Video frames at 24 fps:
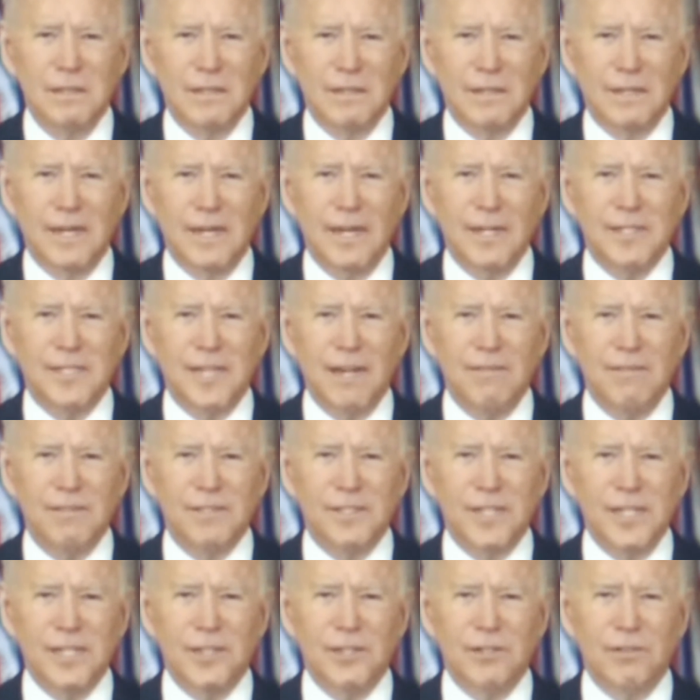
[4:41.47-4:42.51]
Kids haven't
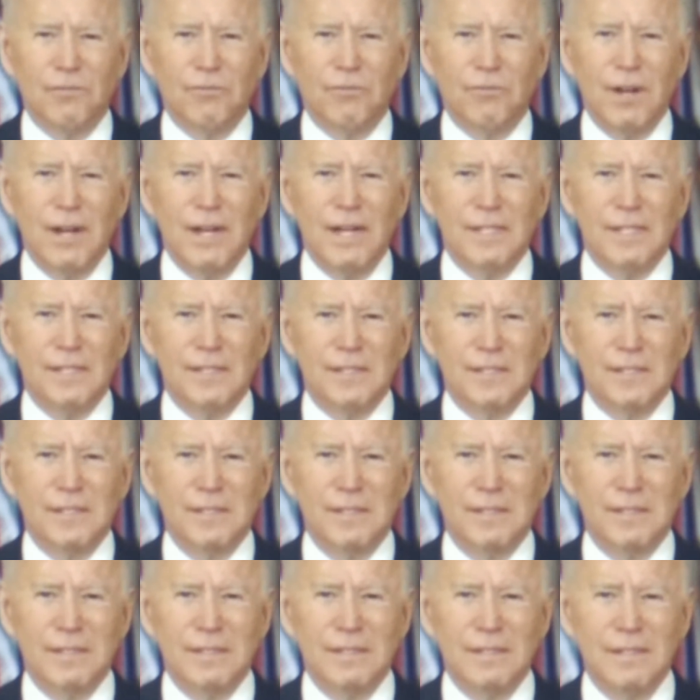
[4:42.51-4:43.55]
seen their
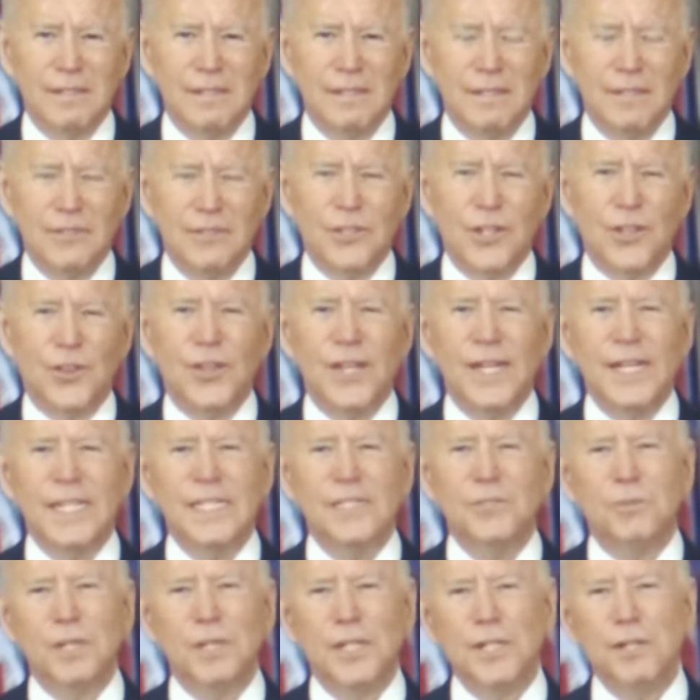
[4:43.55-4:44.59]
friends. The
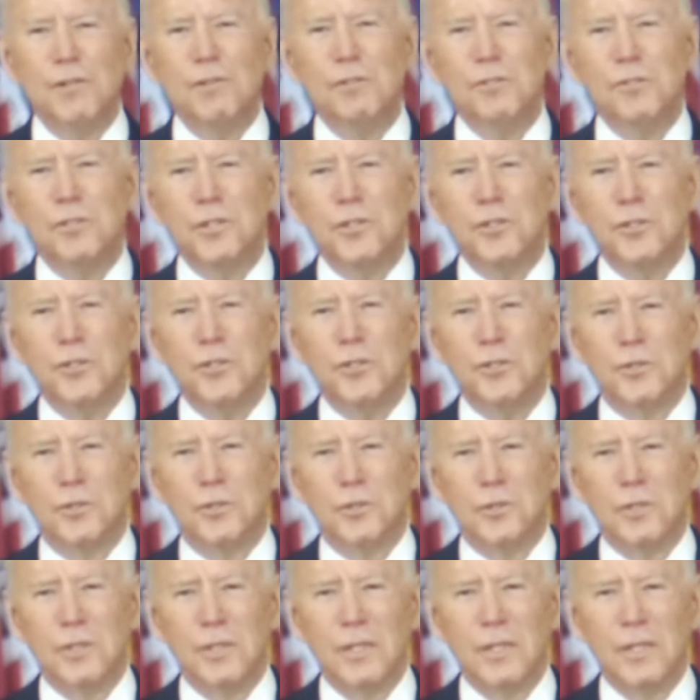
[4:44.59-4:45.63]
things we used to
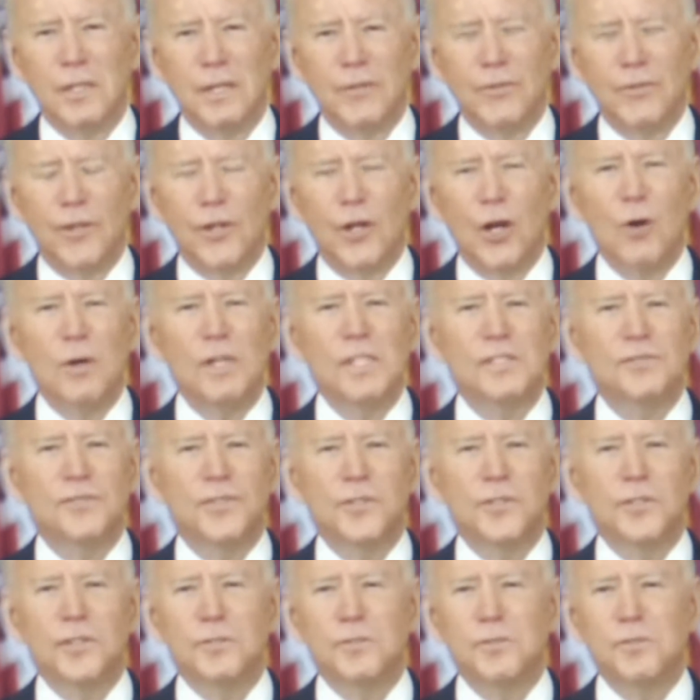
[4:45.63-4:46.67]
do that always
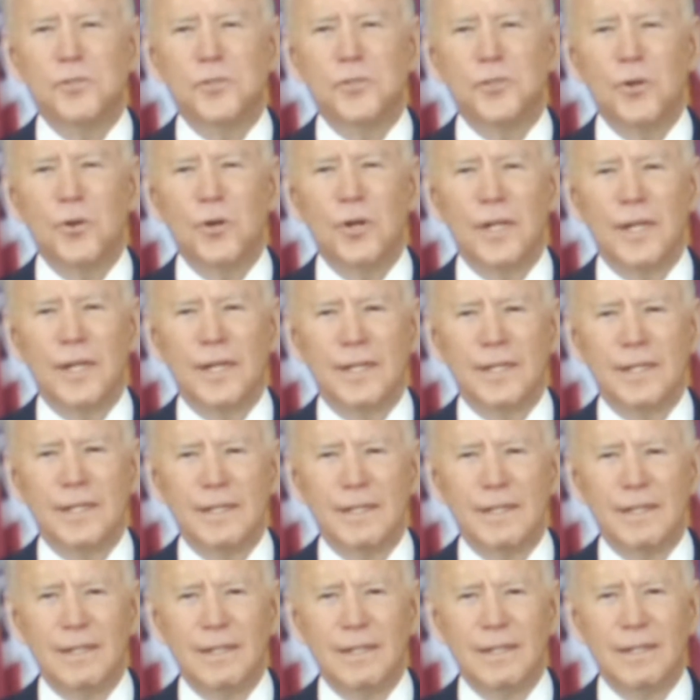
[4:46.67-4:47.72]
filled us with joy
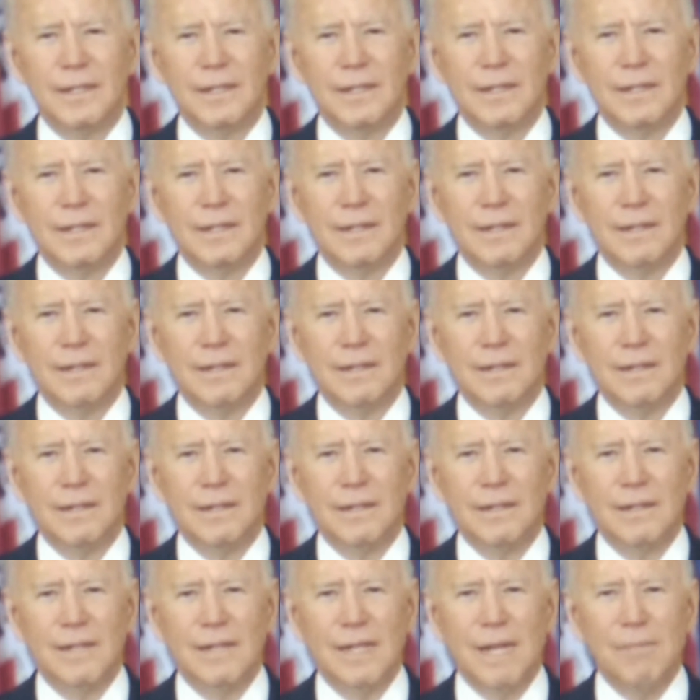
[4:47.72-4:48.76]

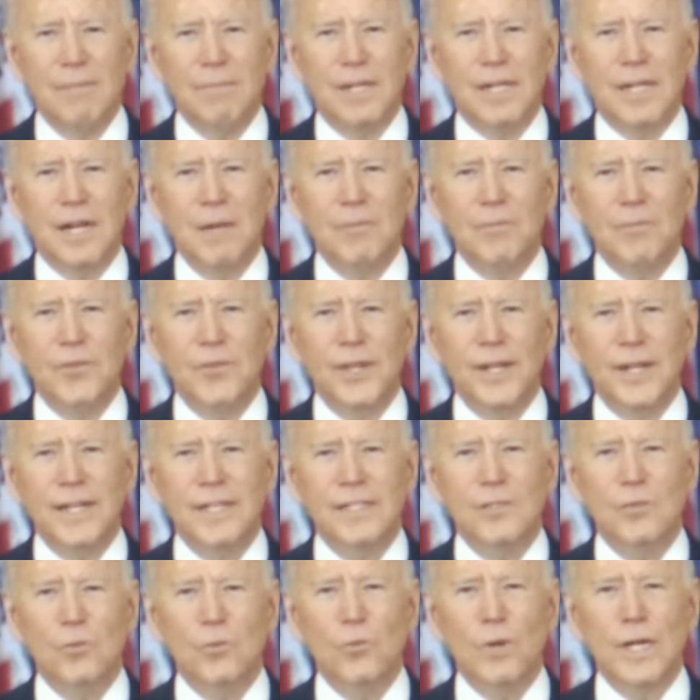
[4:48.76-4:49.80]
have become
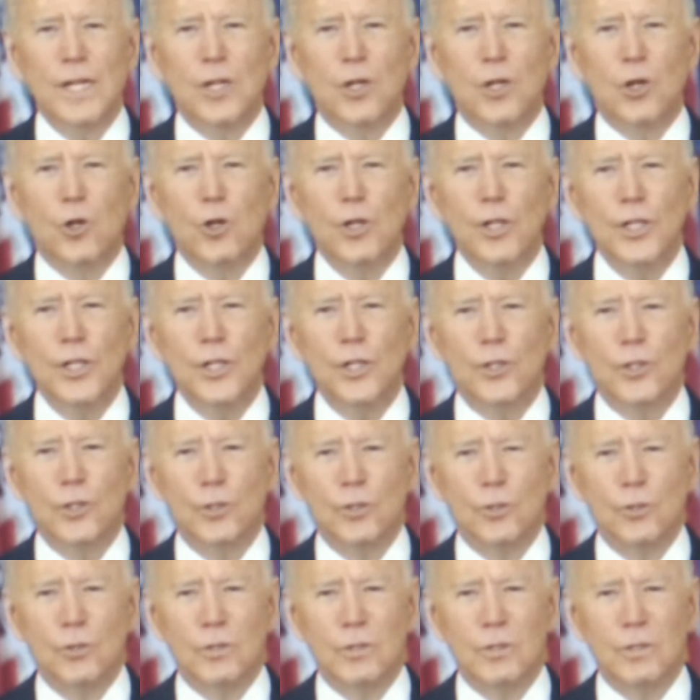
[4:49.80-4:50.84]
things we couldn't
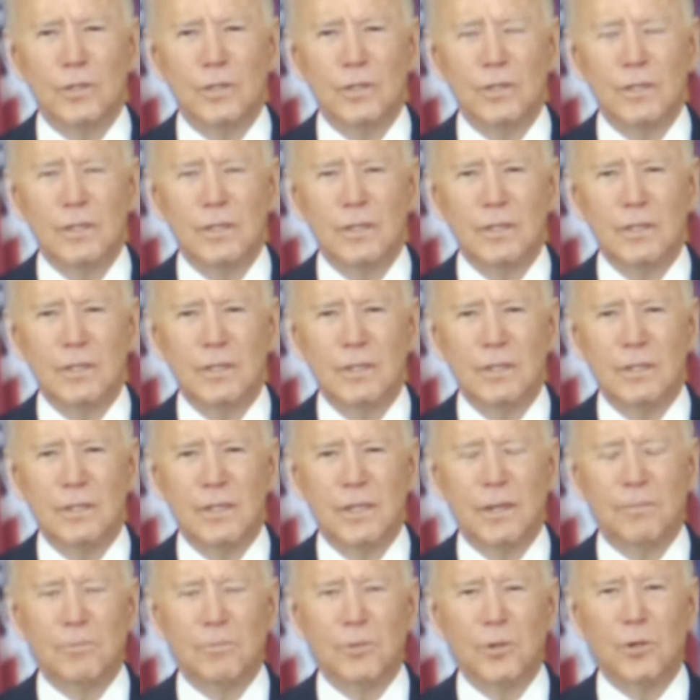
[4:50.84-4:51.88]
do
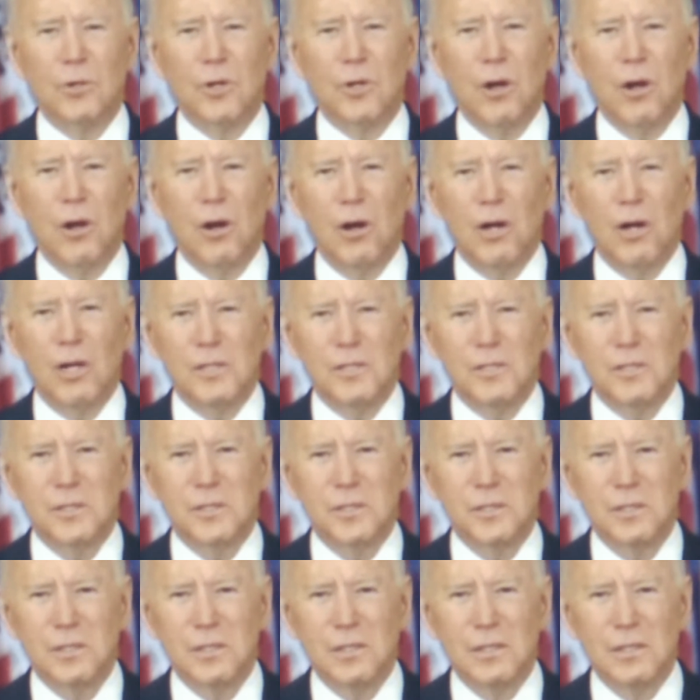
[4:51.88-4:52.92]
and broke our hearts.